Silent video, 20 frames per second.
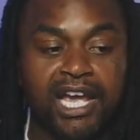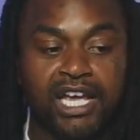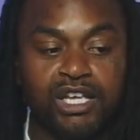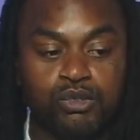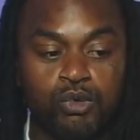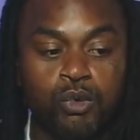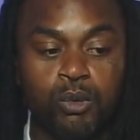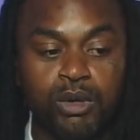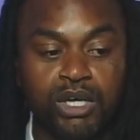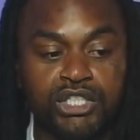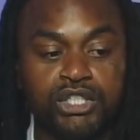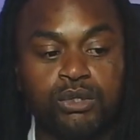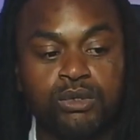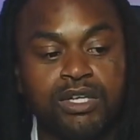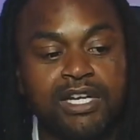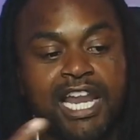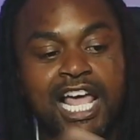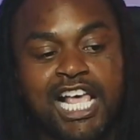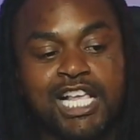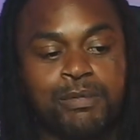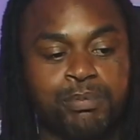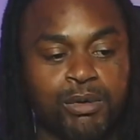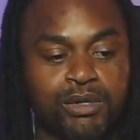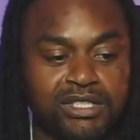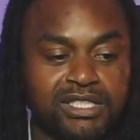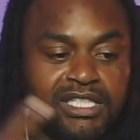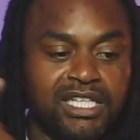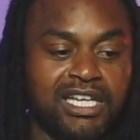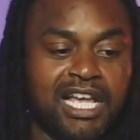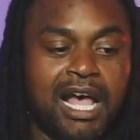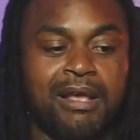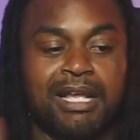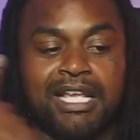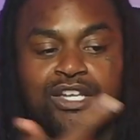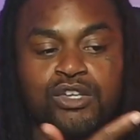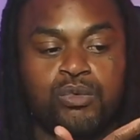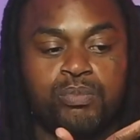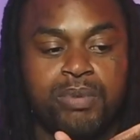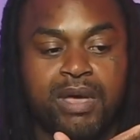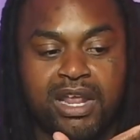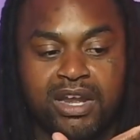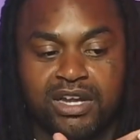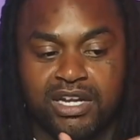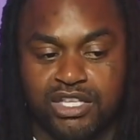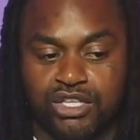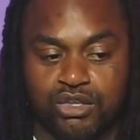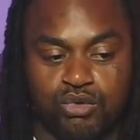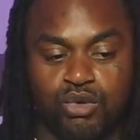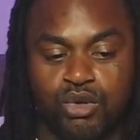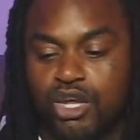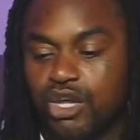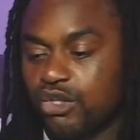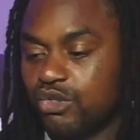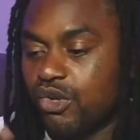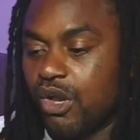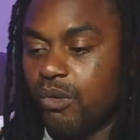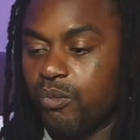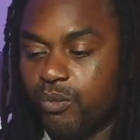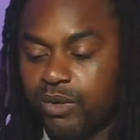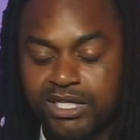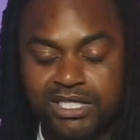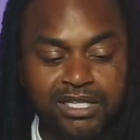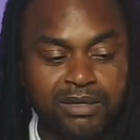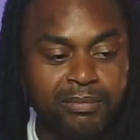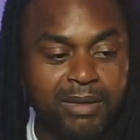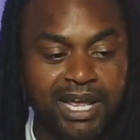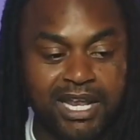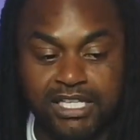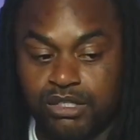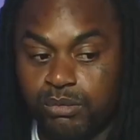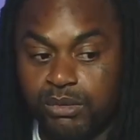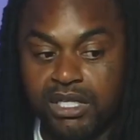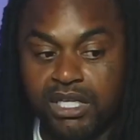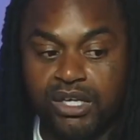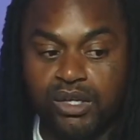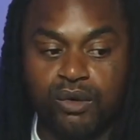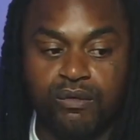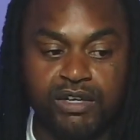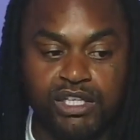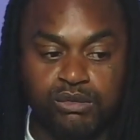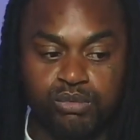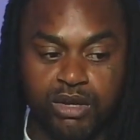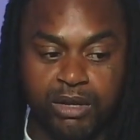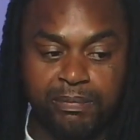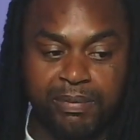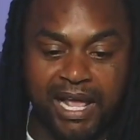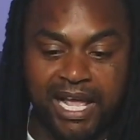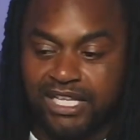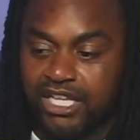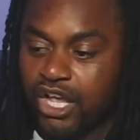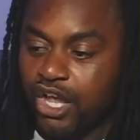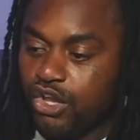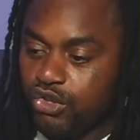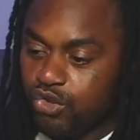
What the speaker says: Because we want to show the last person, look, I can do better than you, so I'm with somebody. So we're looking over these red flags.